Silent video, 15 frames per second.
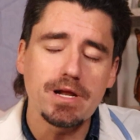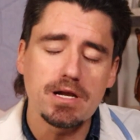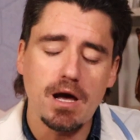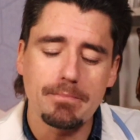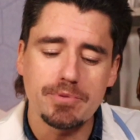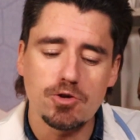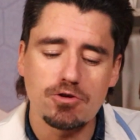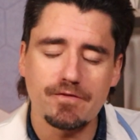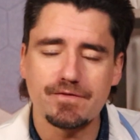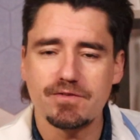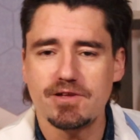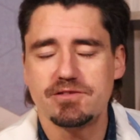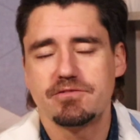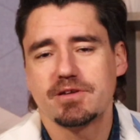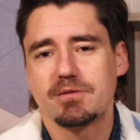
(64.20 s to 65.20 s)
it up
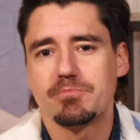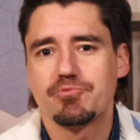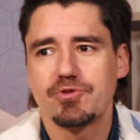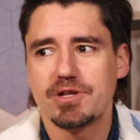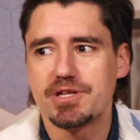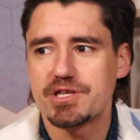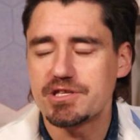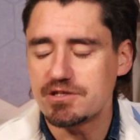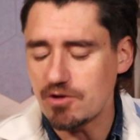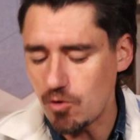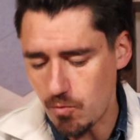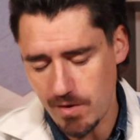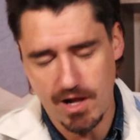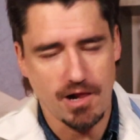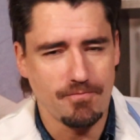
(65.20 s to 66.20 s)
beautifully so they can breathe so
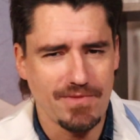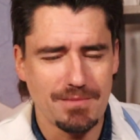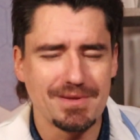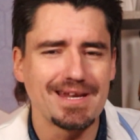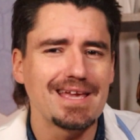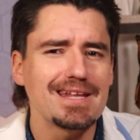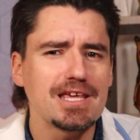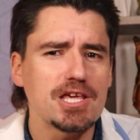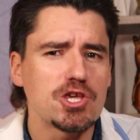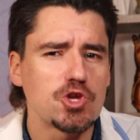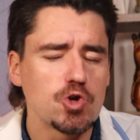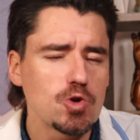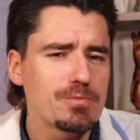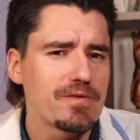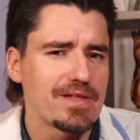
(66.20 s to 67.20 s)
well. I mean, any
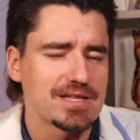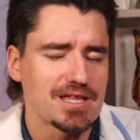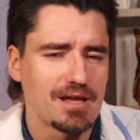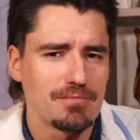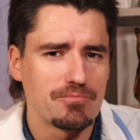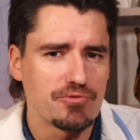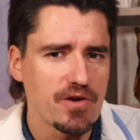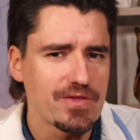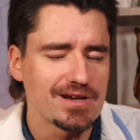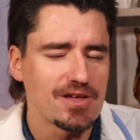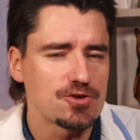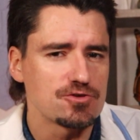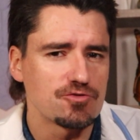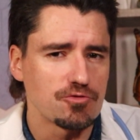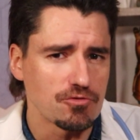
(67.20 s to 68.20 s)
human that's had breathing
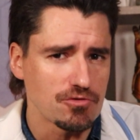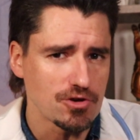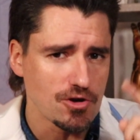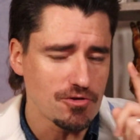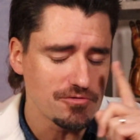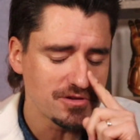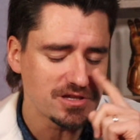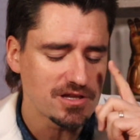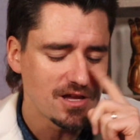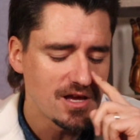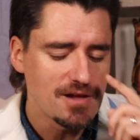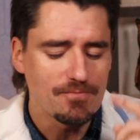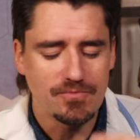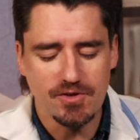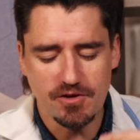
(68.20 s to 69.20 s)
issues through their nose
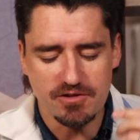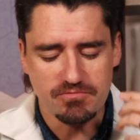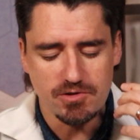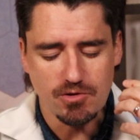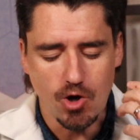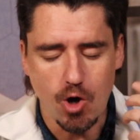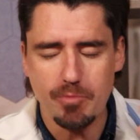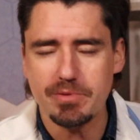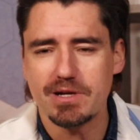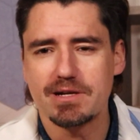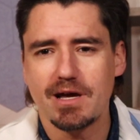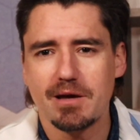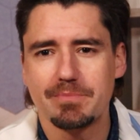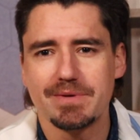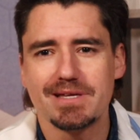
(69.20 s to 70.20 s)
knows when you open it
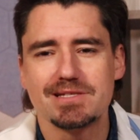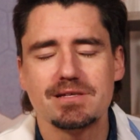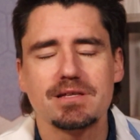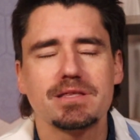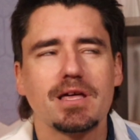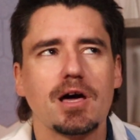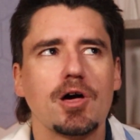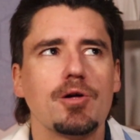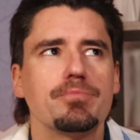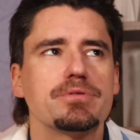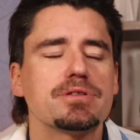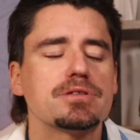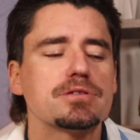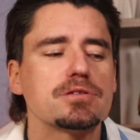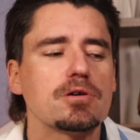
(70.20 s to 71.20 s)
up, it just helps
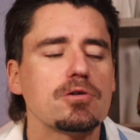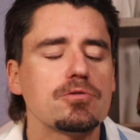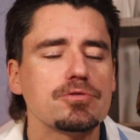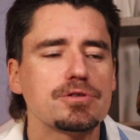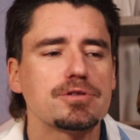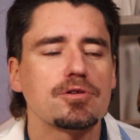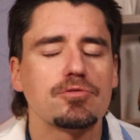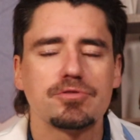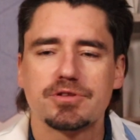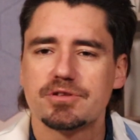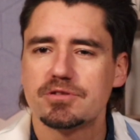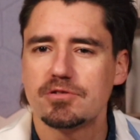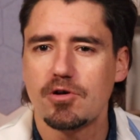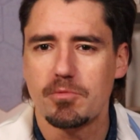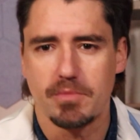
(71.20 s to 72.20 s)

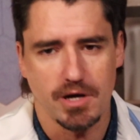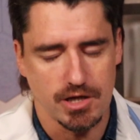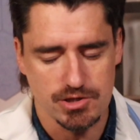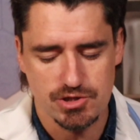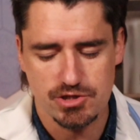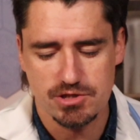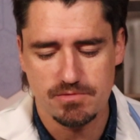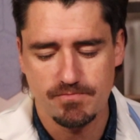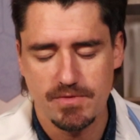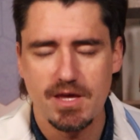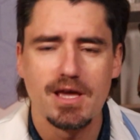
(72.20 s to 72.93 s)
so much.